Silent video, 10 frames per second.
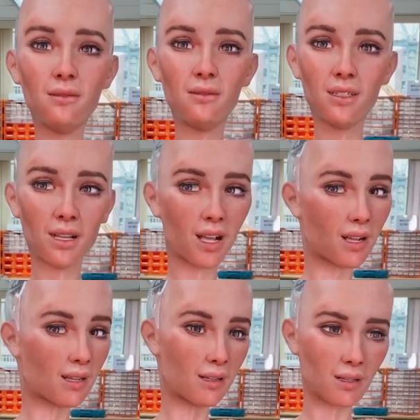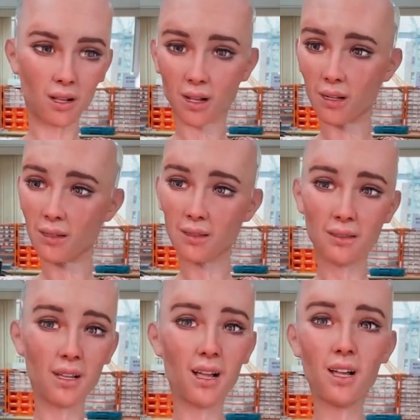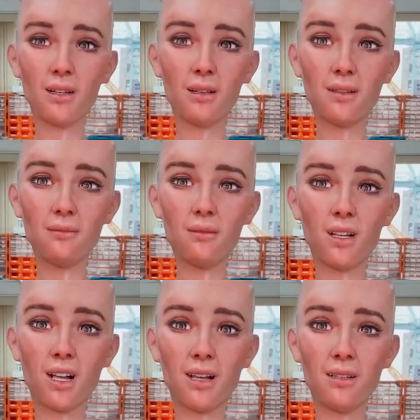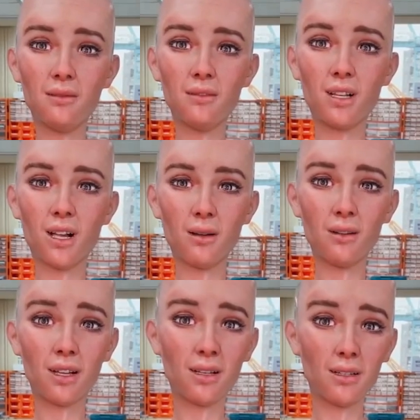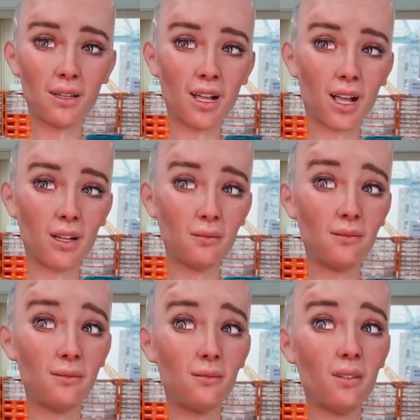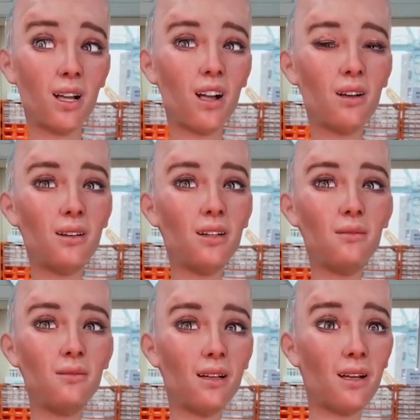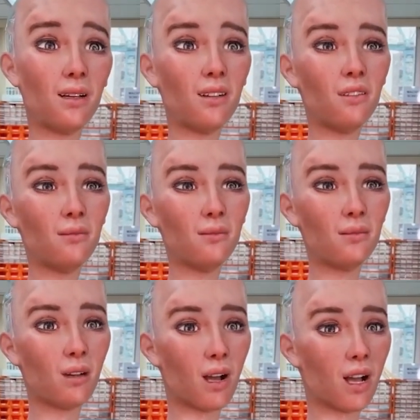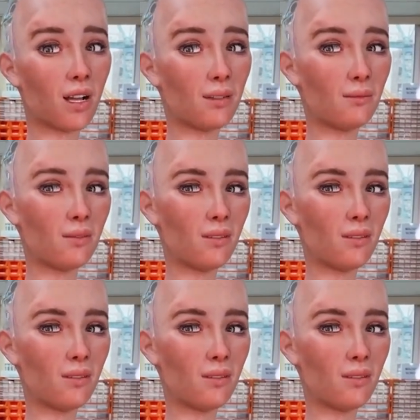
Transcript: As I continue to learn and gain experience, I am constantly adapting my behavior to better serve the people around me.